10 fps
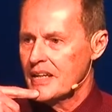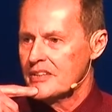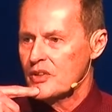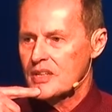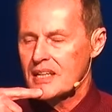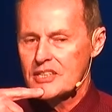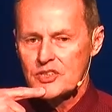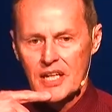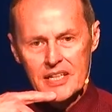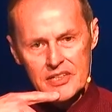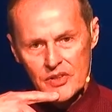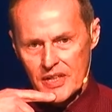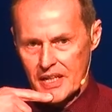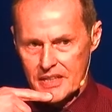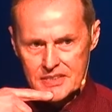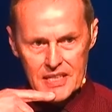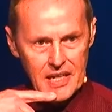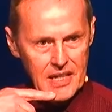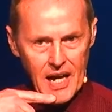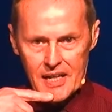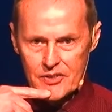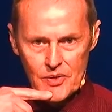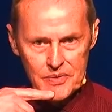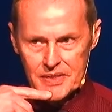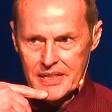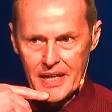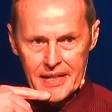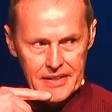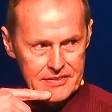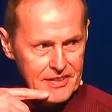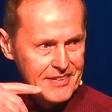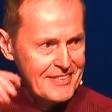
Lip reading: and you're kind of shaking your head saying, I don't get it?